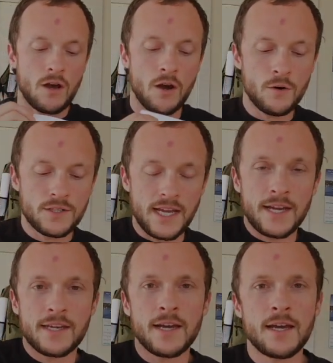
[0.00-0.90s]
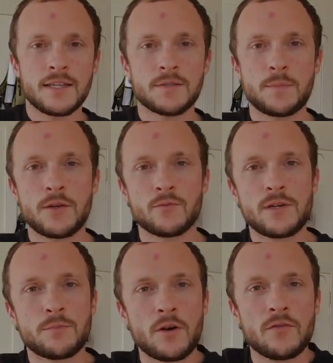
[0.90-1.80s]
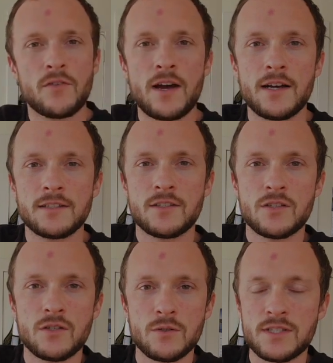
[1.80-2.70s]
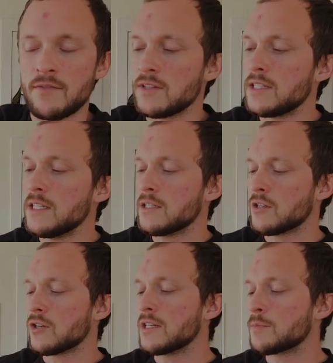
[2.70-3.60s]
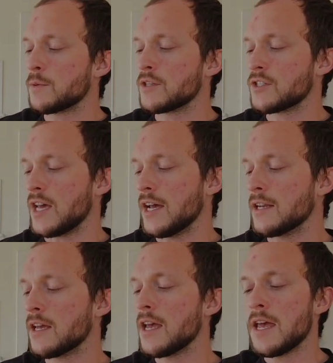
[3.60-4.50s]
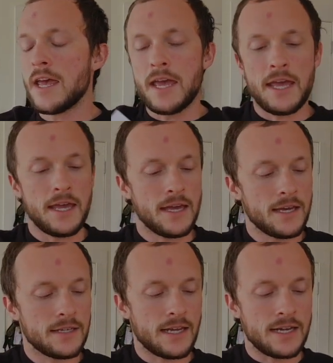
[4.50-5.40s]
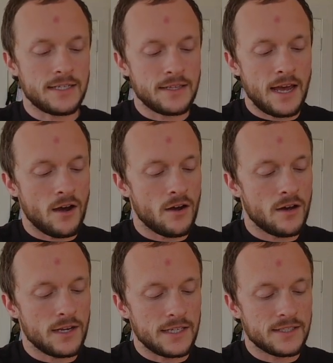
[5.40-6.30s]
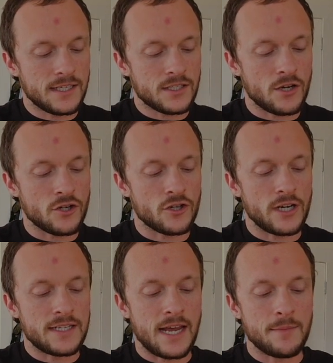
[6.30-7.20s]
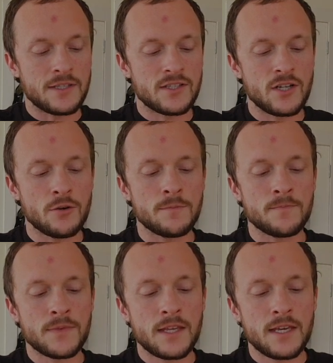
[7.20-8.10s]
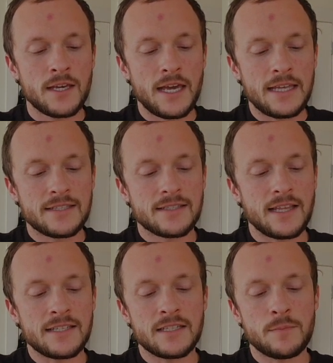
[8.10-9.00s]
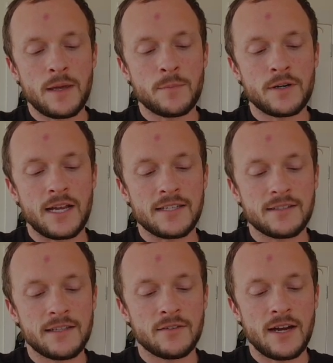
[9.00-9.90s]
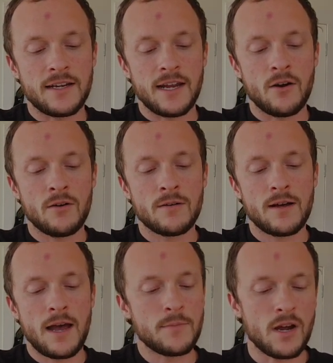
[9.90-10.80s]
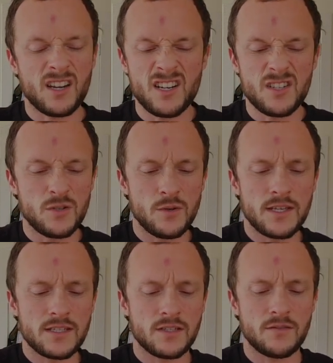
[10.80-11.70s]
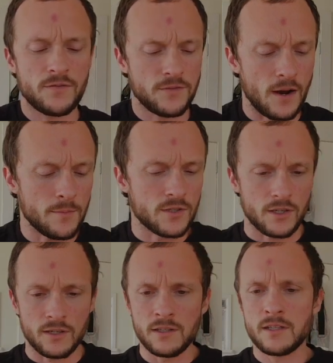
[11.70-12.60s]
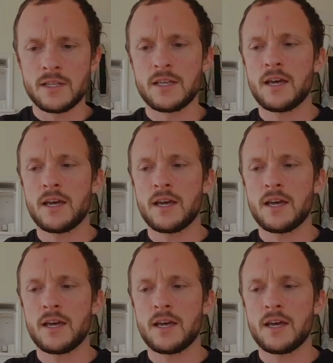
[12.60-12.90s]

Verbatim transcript: Hogue Deca has been reprofiled to 17 degrees per side and I did that on a 600 grit diamond stone it's slicing paper nicely right now. I'm not gonna do this from dull.